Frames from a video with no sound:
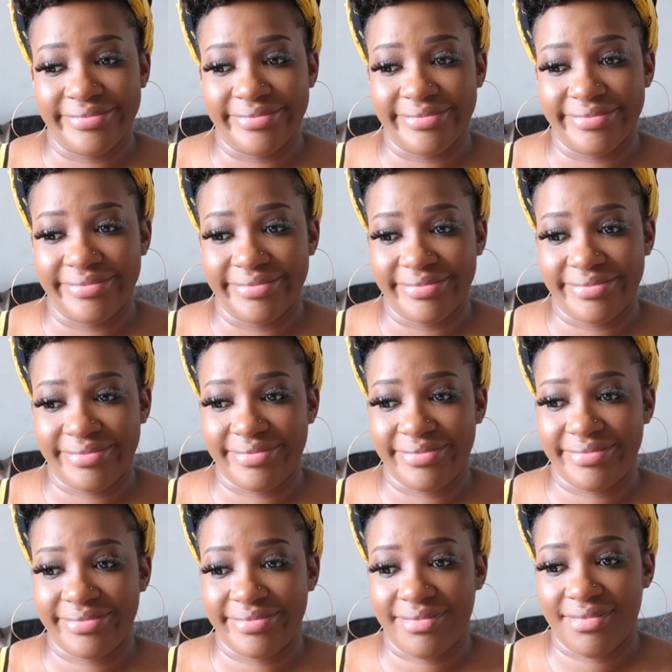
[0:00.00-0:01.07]

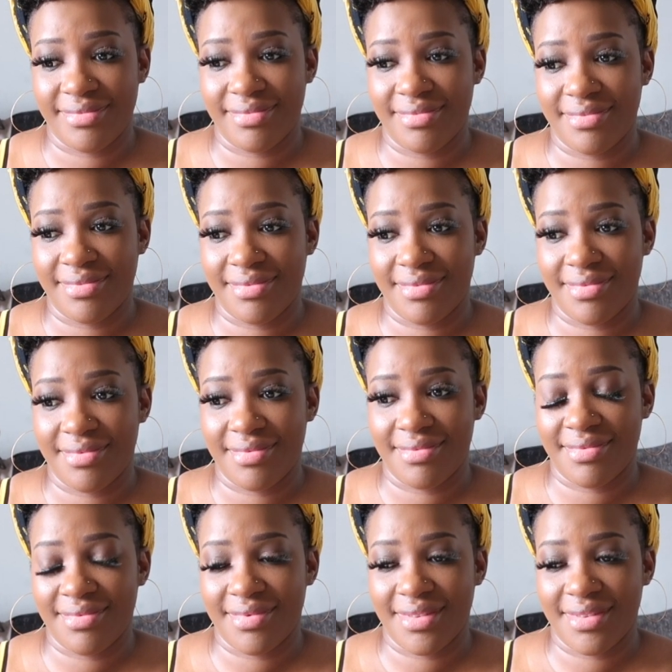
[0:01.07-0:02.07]
Nobody speaks.